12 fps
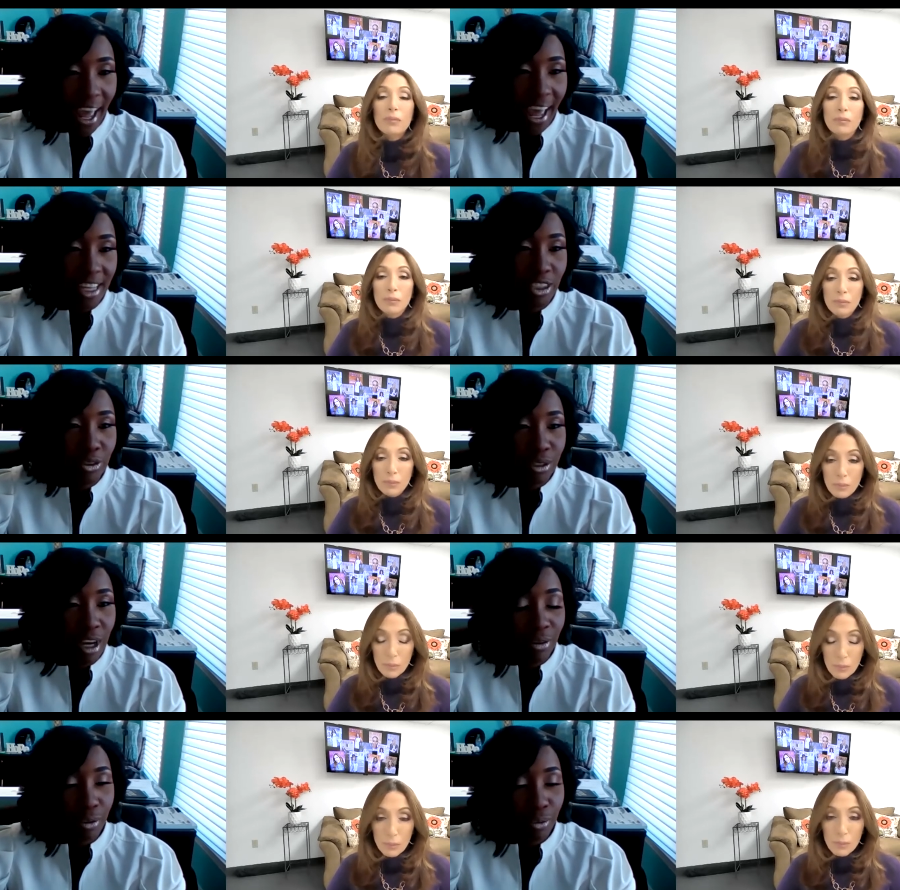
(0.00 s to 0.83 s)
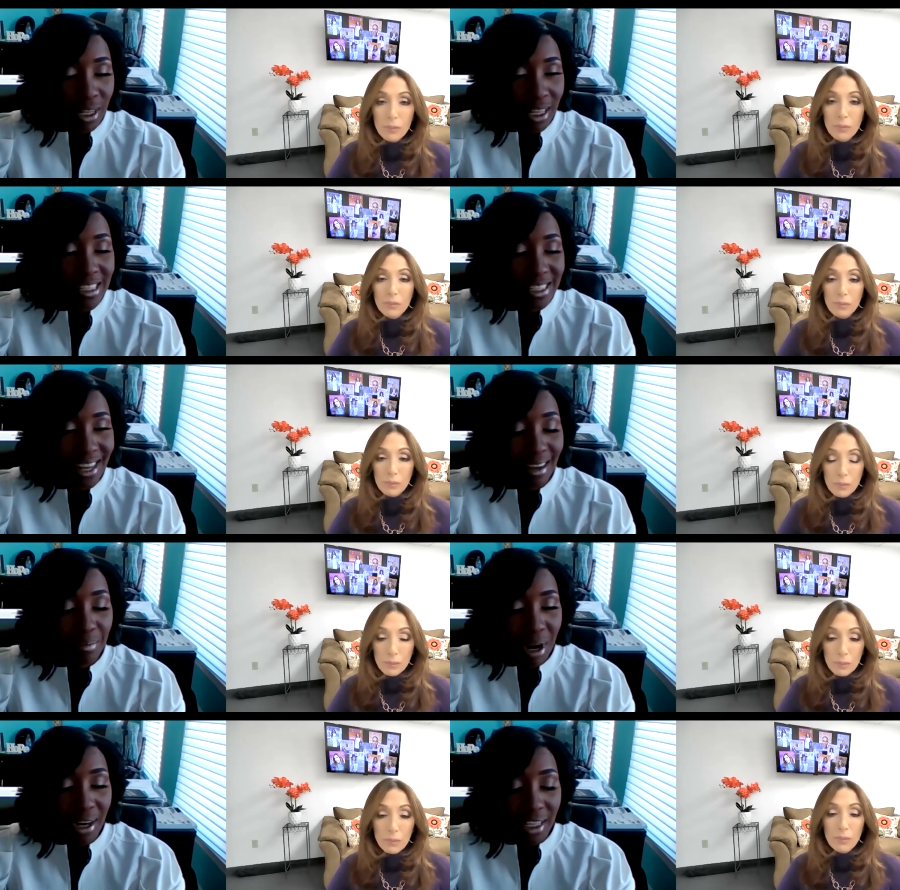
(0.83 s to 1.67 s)
Speaker 1: As you know, the real
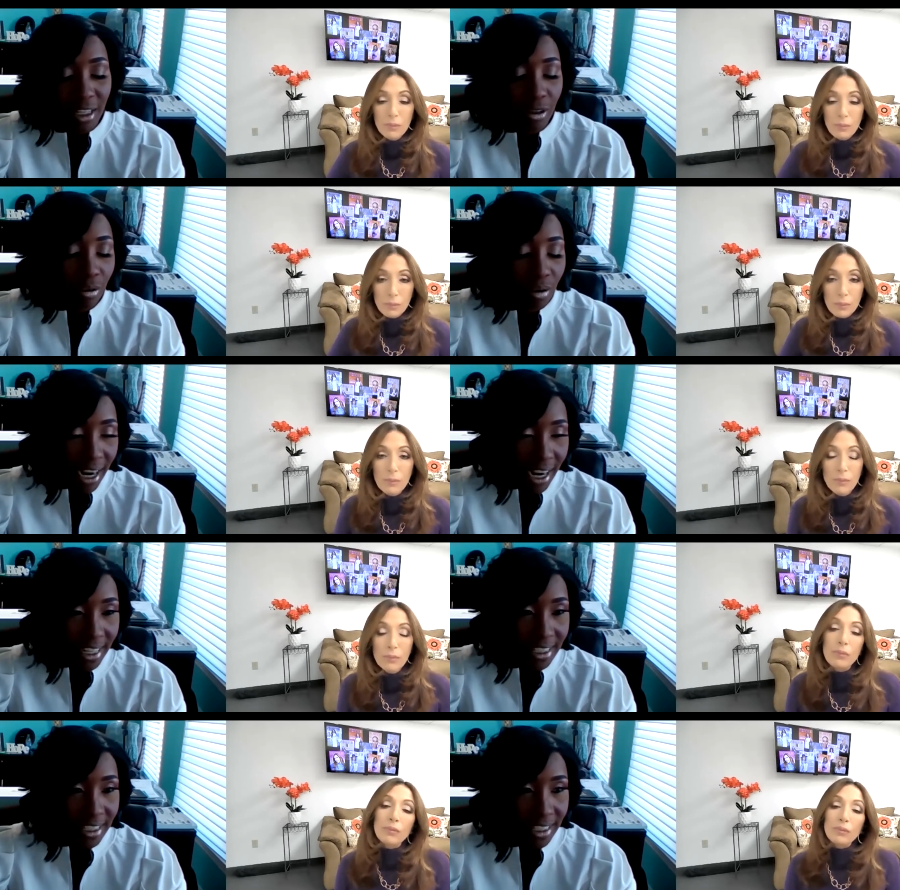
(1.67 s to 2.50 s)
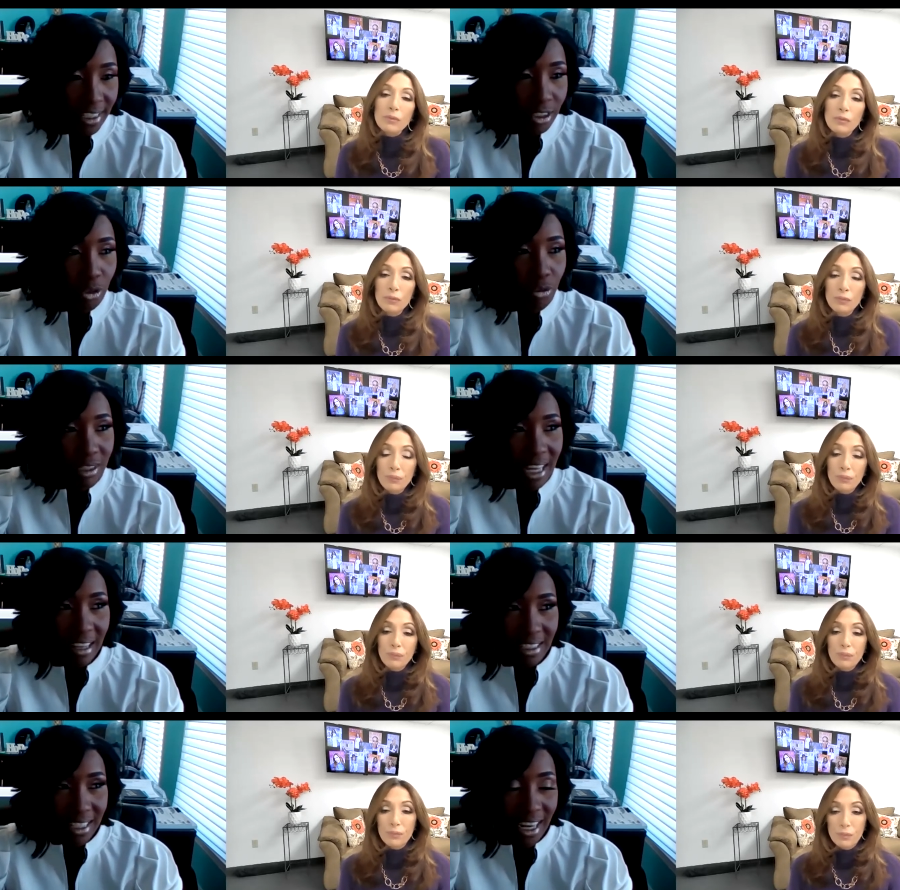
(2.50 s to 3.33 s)
estate market crashed in two
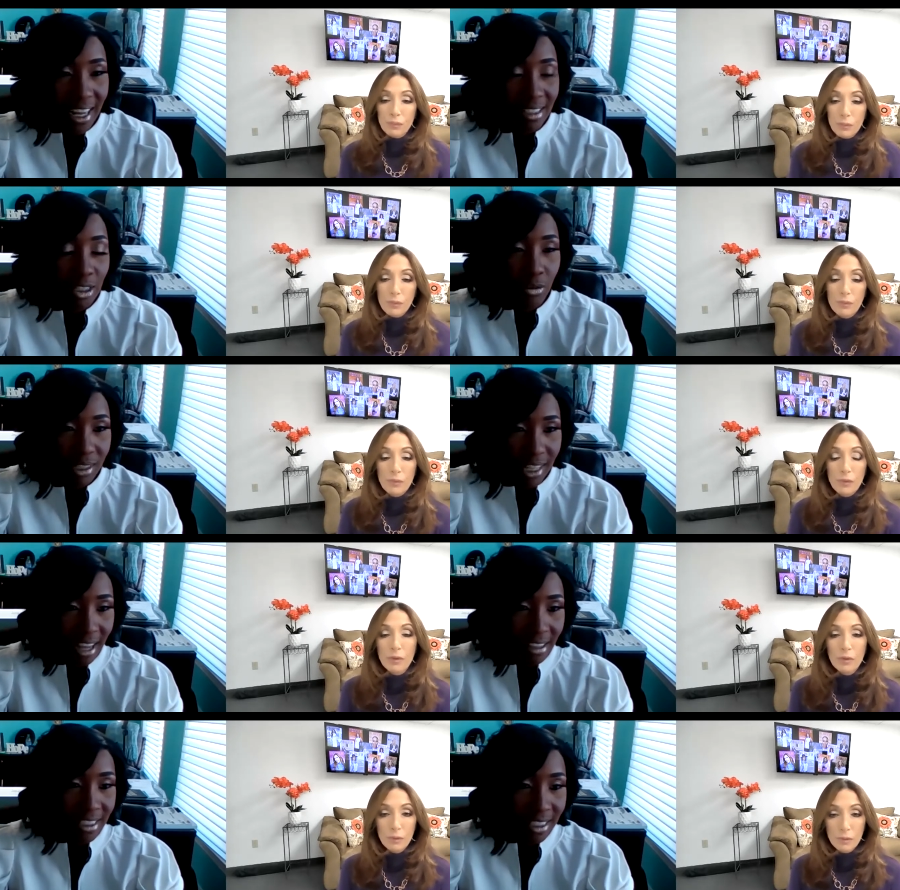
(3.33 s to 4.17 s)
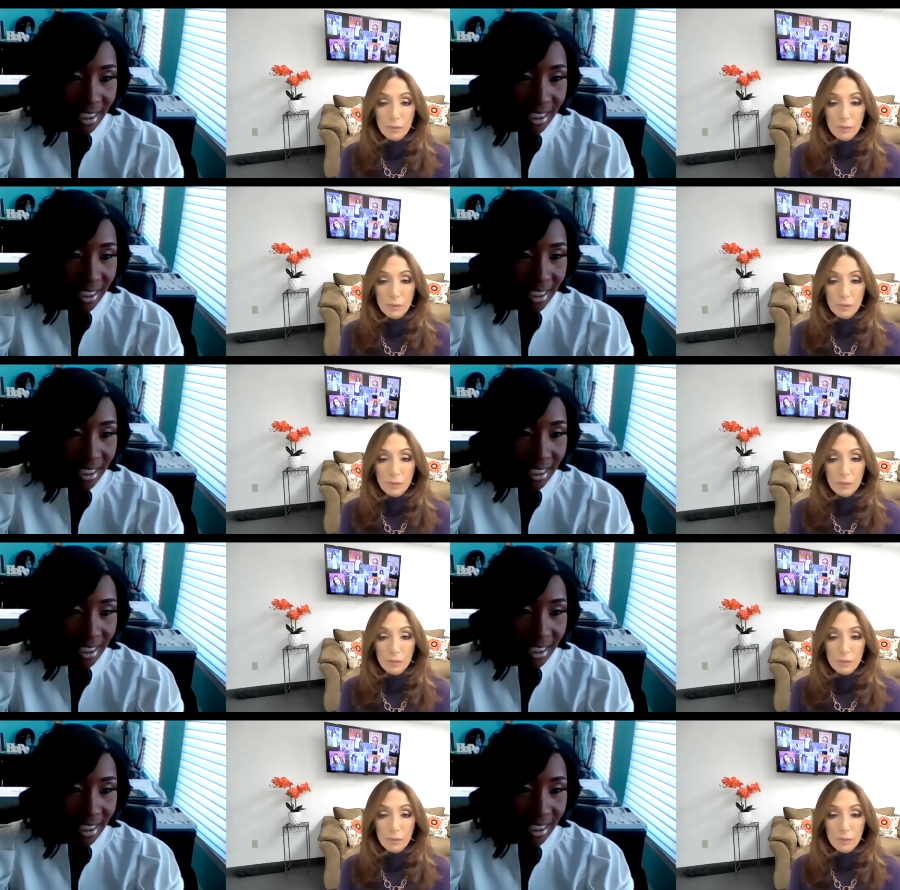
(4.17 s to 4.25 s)
thousand nine, two thousand